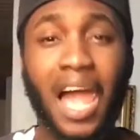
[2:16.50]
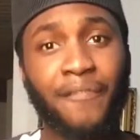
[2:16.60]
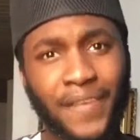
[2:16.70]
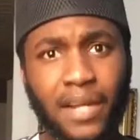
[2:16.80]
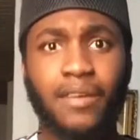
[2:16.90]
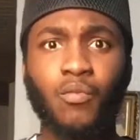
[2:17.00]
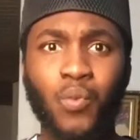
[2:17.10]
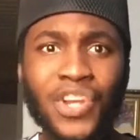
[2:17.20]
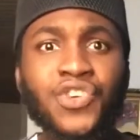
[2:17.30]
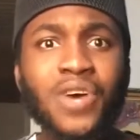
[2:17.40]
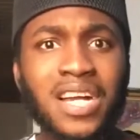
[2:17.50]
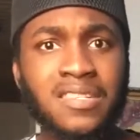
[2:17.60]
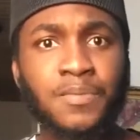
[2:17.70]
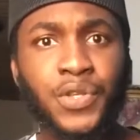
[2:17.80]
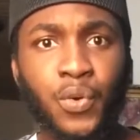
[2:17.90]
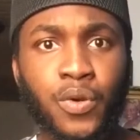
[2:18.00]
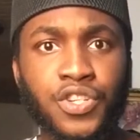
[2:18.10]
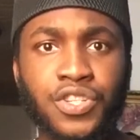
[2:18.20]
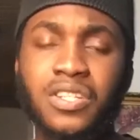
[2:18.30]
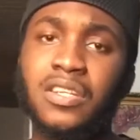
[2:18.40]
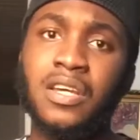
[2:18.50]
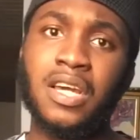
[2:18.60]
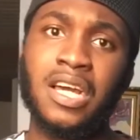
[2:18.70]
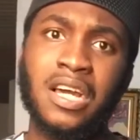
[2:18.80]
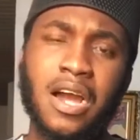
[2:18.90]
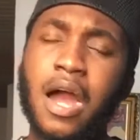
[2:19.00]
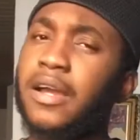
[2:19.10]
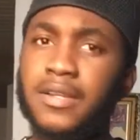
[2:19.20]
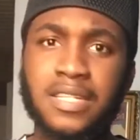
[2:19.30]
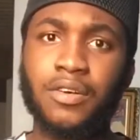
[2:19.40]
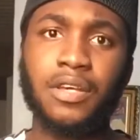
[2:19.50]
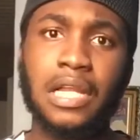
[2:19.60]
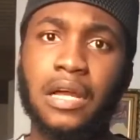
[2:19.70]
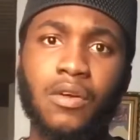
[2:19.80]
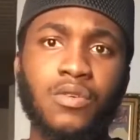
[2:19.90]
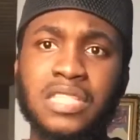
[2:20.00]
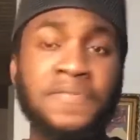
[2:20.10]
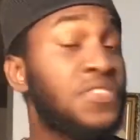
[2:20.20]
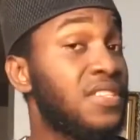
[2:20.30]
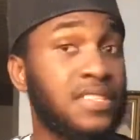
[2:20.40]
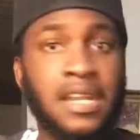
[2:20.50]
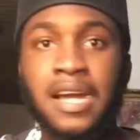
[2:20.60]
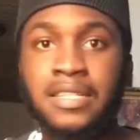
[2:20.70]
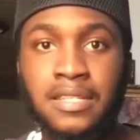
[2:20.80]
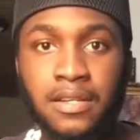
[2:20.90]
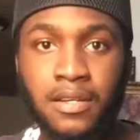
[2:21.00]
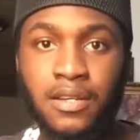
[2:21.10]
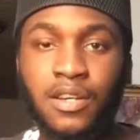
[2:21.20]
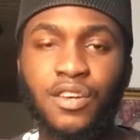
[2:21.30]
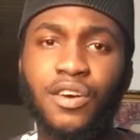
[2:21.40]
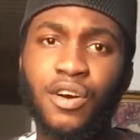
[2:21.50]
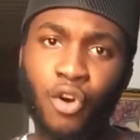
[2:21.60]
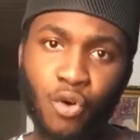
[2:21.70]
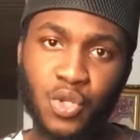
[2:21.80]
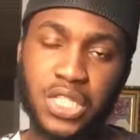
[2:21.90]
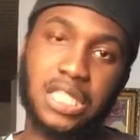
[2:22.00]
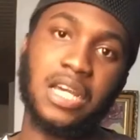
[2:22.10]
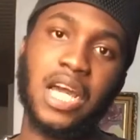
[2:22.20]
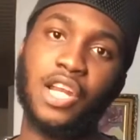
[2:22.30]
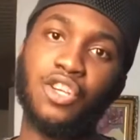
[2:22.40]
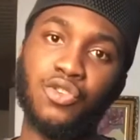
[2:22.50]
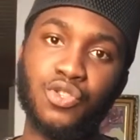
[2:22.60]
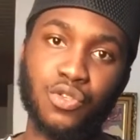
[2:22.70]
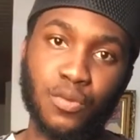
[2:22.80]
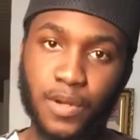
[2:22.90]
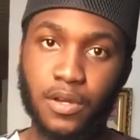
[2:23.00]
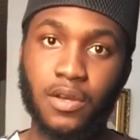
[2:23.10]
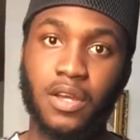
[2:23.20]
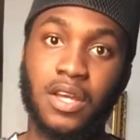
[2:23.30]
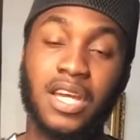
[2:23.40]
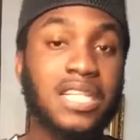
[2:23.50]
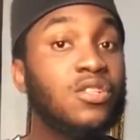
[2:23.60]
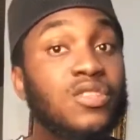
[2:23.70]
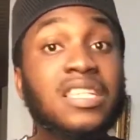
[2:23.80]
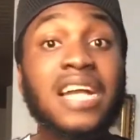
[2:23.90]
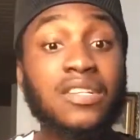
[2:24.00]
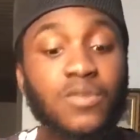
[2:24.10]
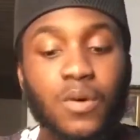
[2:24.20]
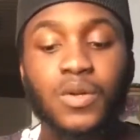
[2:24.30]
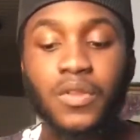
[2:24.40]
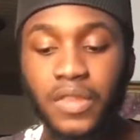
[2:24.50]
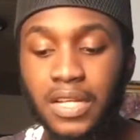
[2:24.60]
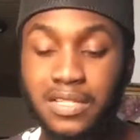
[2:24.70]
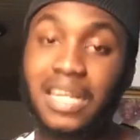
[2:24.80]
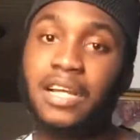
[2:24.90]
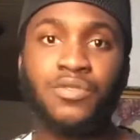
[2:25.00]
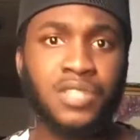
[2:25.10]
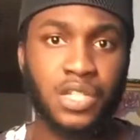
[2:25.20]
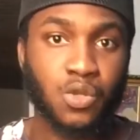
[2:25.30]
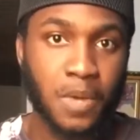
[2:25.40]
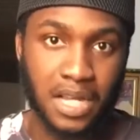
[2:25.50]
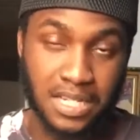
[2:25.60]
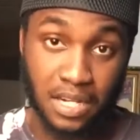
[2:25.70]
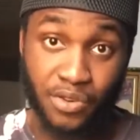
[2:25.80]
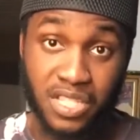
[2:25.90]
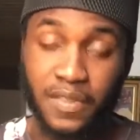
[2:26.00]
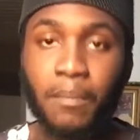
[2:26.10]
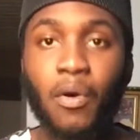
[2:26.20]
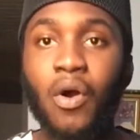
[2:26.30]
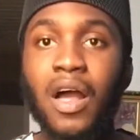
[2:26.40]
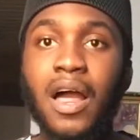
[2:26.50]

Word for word: I feel like when you ask me the question, I could tell you like, oh, Slim is an actor, a host, and a YouTuber. And do so, I do all the things like I do digital marketing and the rest of them, but